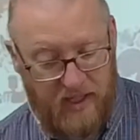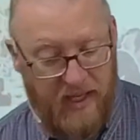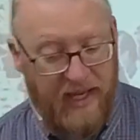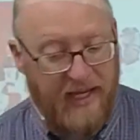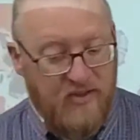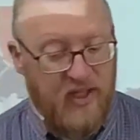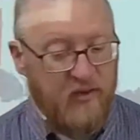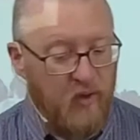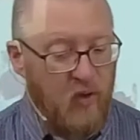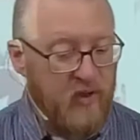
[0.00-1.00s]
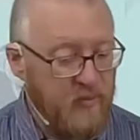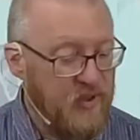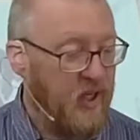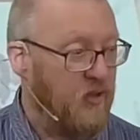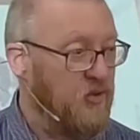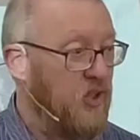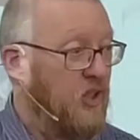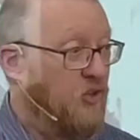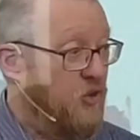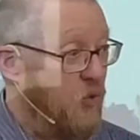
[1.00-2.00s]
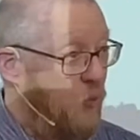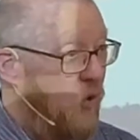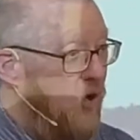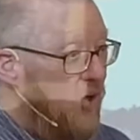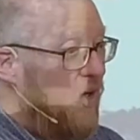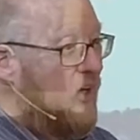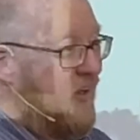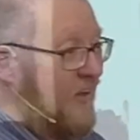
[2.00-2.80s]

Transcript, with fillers: As they devoted themselves to the word,